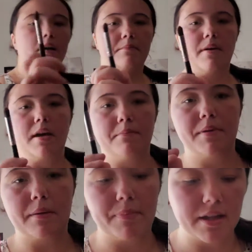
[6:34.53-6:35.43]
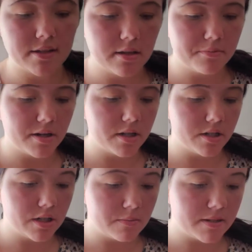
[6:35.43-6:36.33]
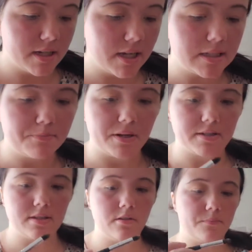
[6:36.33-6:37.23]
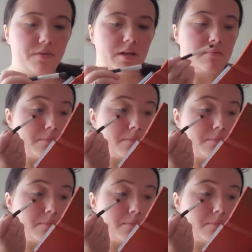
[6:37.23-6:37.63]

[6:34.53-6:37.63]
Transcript: my big pencil brush, and I'm going to take espresso and I'm going to